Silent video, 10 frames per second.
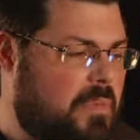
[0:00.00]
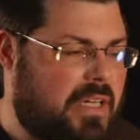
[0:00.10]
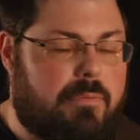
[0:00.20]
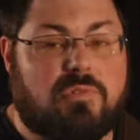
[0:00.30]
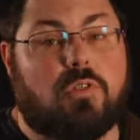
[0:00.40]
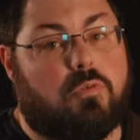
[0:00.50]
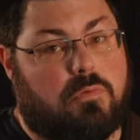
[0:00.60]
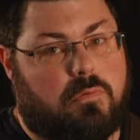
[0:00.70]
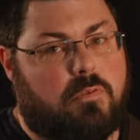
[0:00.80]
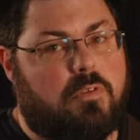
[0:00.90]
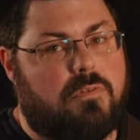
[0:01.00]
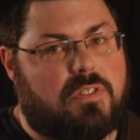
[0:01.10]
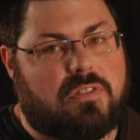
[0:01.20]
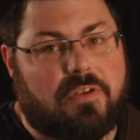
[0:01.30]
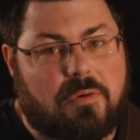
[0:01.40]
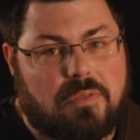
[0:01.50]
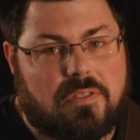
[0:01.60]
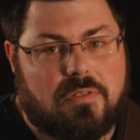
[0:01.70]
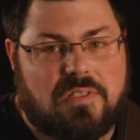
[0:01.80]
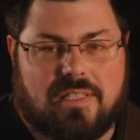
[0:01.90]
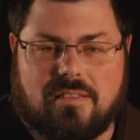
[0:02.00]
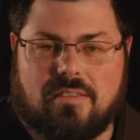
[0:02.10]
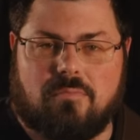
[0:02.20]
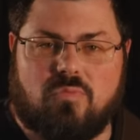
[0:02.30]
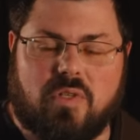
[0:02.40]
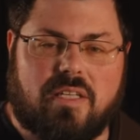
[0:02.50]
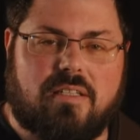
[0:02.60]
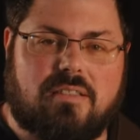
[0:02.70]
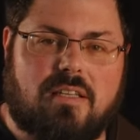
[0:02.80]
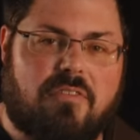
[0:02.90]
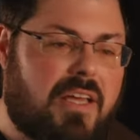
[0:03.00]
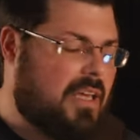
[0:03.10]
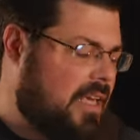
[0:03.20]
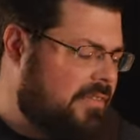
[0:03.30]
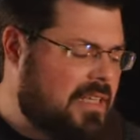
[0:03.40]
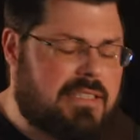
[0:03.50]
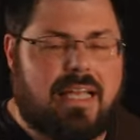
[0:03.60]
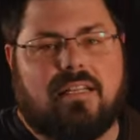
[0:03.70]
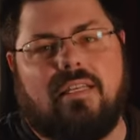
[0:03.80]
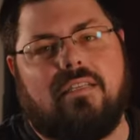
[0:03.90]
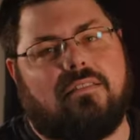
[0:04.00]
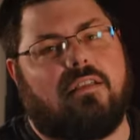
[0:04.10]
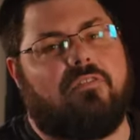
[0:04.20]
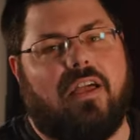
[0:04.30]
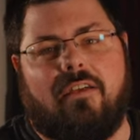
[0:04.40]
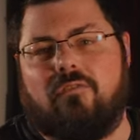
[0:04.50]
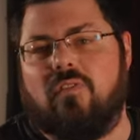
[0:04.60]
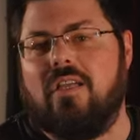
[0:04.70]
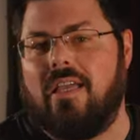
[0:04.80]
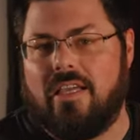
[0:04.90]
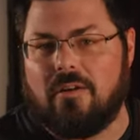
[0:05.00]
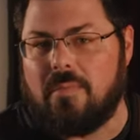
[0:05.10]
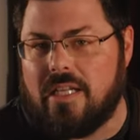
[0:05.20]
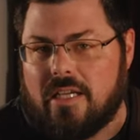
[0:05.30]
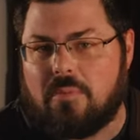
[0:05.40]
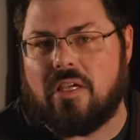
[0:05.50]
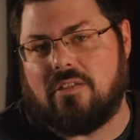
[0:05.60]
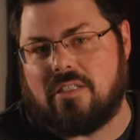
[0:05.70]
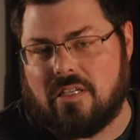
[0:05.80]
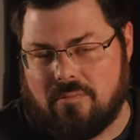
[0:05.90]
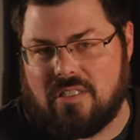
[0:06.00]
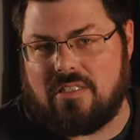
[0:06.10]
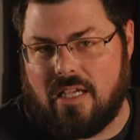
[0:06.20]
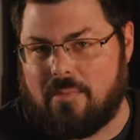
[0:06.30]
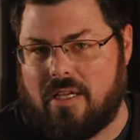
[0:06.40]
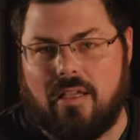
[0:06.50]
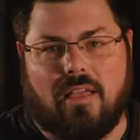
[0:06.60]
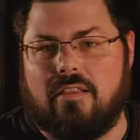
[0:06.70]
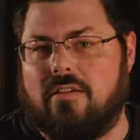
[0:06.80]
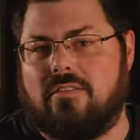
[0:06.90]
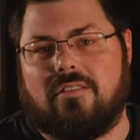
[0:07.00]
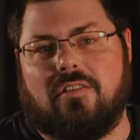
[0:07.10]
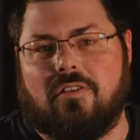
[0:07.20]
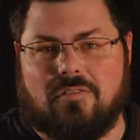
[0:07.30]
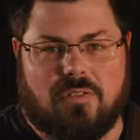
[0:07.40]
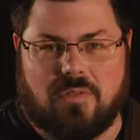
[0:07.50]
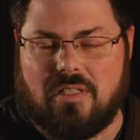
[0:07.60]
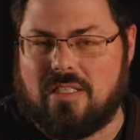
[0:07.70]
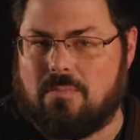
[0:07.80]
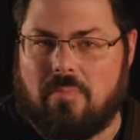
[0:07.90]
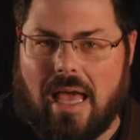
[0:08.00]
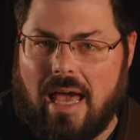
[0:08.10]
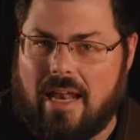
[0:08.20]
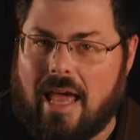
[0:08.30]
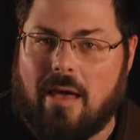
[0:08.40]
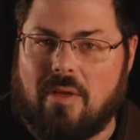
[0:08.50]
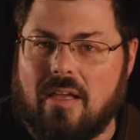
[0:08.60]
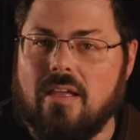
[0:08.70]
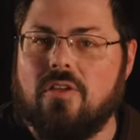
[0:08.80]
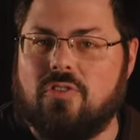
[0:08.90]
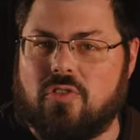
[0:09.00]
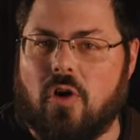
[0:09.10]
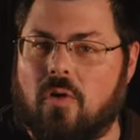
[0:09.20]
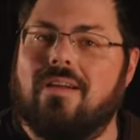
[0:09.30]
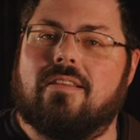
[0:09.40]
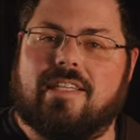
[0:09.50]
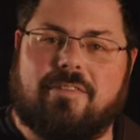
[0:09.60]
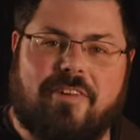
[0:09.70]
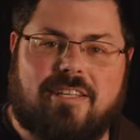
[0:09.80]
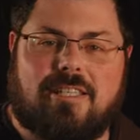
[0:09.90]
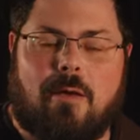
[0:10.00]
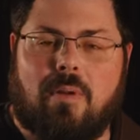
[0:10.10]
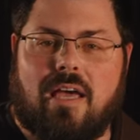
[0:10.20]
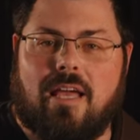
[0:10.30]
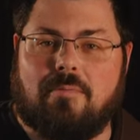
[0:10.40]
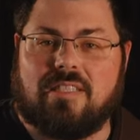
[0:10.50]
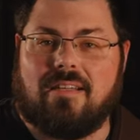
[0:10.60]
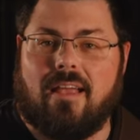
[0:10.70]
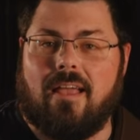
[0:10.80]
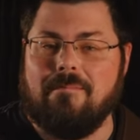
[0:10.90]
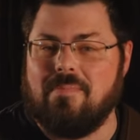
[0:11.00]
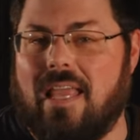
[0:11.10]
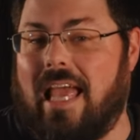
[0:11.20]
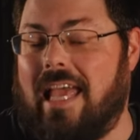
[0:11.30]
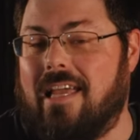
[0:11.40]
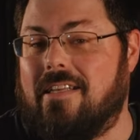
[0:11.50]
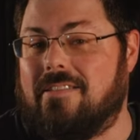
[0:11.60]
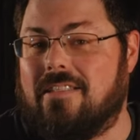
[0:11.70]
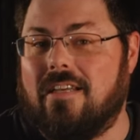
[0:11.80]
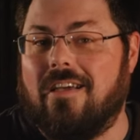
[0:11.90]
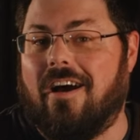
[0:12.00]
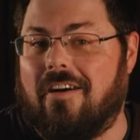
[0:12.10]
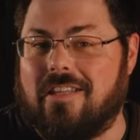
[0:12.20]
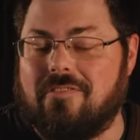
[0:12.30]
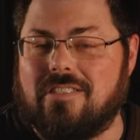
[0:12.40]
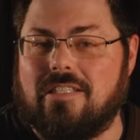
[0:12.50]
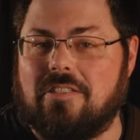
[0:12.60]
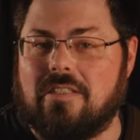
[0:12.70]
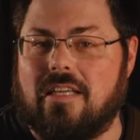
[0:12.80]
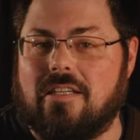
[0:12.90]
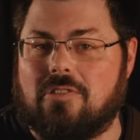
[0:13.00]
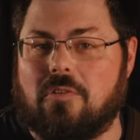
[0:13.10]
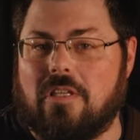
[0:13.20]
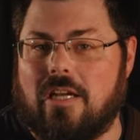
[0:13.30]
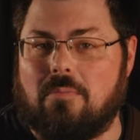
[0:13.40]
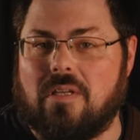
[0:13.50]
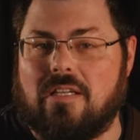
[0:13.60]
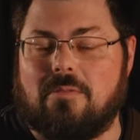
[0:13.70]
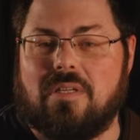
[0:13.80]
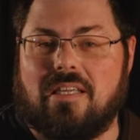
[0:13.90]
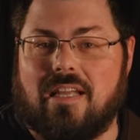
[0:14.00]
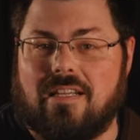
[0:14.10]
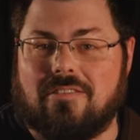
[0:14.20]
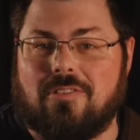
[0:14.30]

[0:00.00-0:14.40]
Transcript: being able to groove a slow blues, that's some really good stuff. Even the technique stuff, I have intermediate players that come to see me and they're still doing this bad habit. So let's fix that bad habit today. And I'll even teach you the intro that I played at the beginning.